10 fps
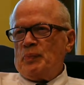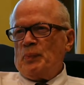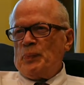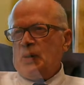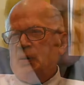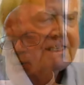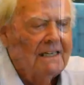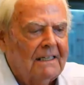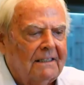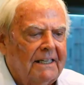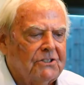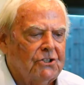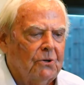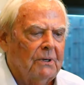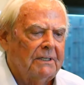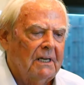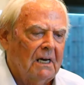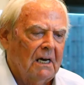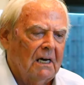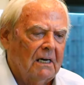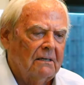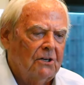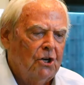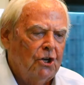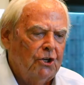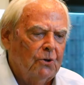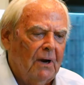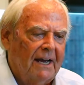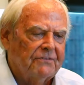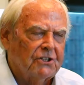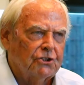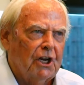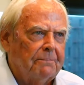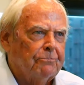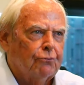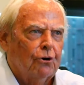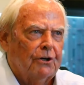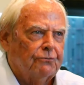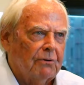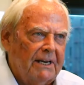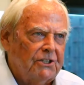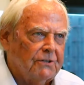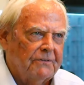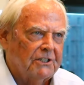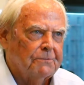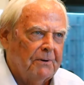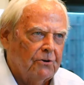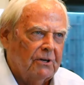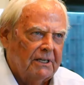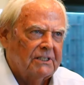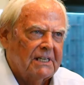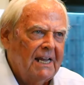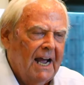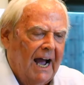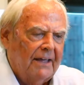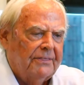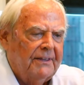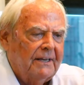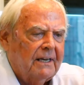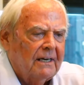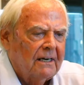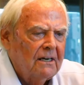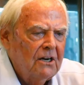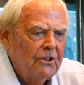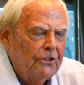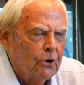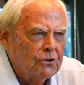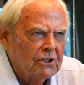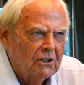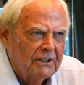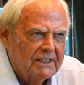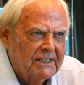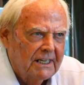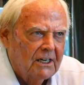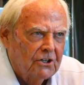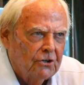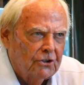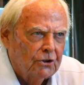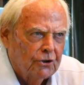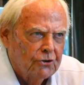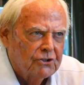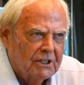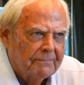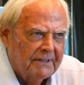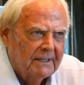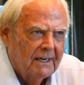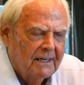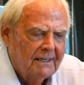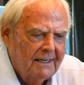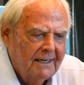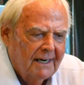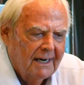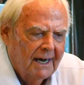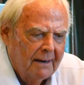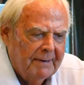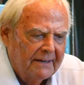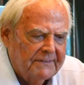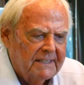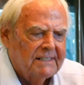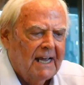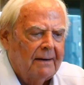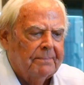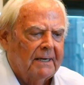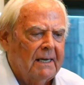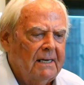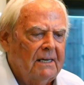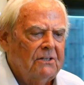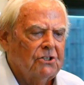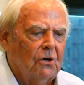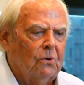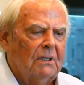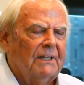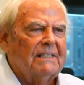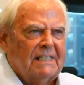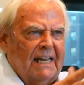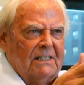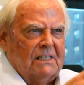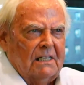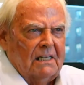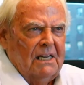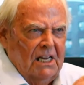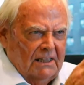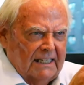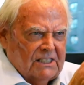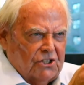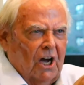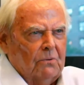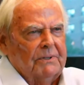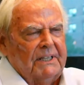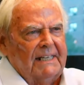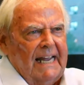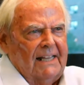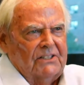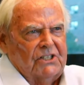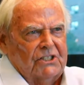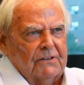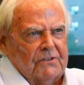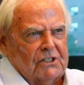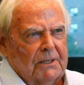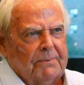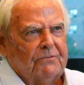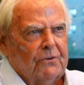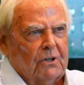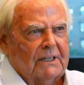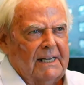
Let's do it. You have such a broad range of experience. I think those that are listening are going to learn something about this topic. So let's start with the analysis of a slip and fall case.